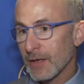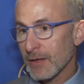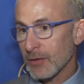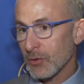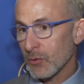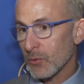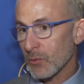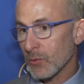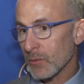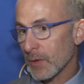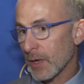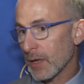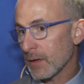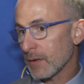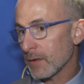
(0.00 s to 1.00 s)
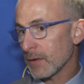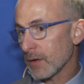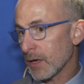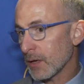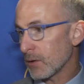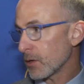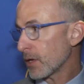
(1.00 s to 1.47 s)
you
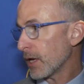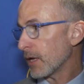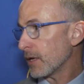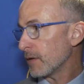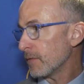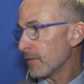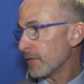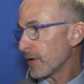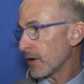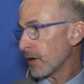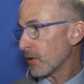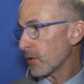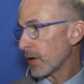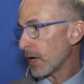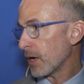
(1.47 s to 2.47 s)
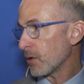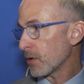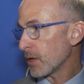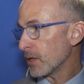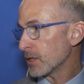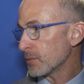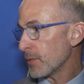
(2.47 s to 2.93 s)
gotta look at it and figure out, okay, how
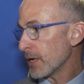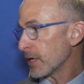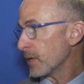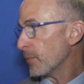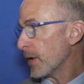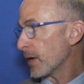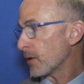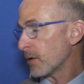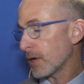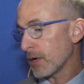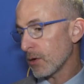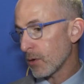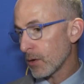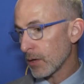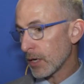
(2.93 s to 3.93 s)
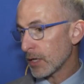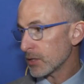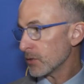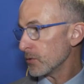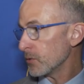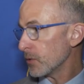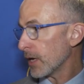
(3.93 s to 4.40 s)
can this make you better? And I know our guys
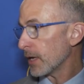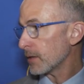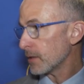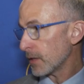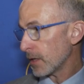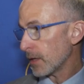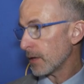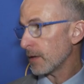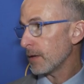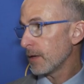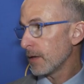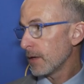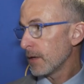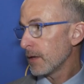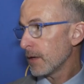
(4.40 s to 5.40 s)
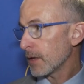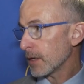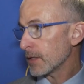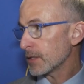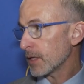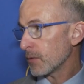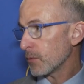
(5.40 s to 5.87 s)
will do that. Like
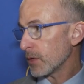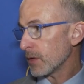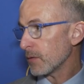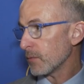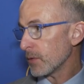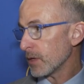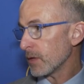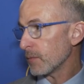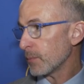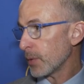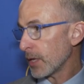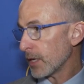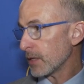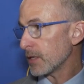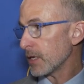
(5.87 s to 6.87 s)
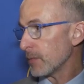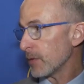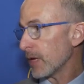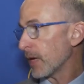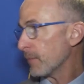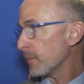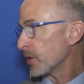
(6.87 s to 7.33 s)
I said, we played a team
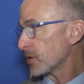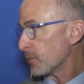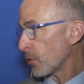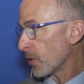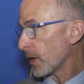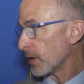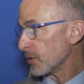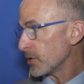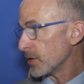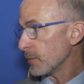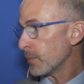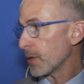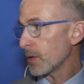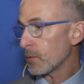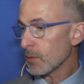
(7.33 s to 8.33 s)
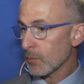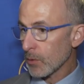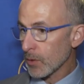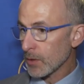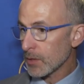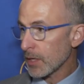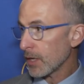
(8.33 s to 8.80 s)
that had much more energy, played with
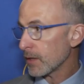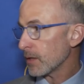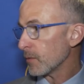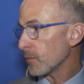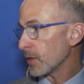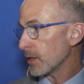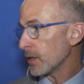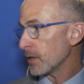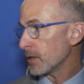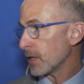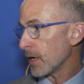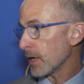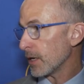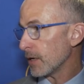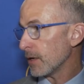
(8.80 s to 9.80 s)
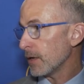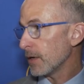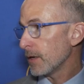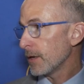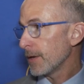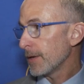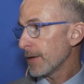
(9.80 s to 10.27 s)
more intent than we did tonight.
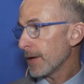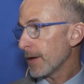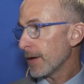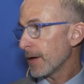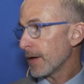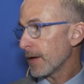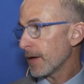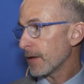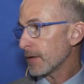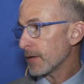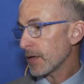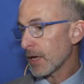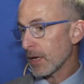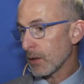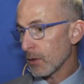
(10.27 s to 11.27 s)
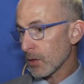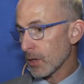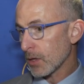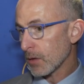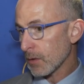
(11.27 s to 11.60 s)
You got to look